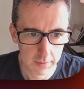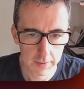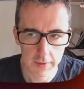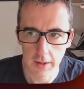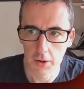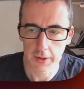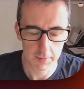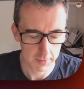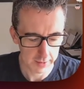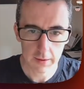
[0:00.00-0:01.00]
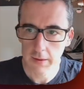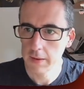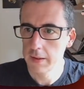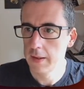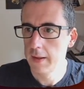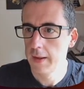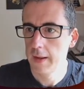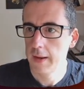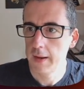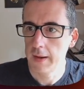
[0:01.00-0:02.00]
the login method
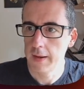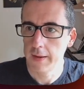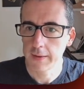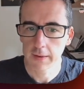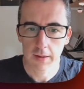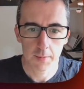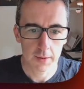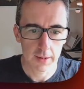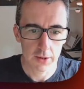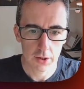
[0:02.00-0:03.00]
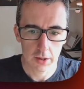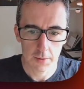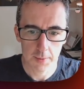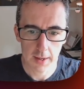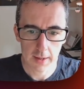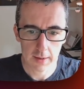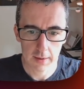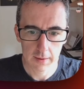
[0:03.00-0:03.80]
and commit that change back,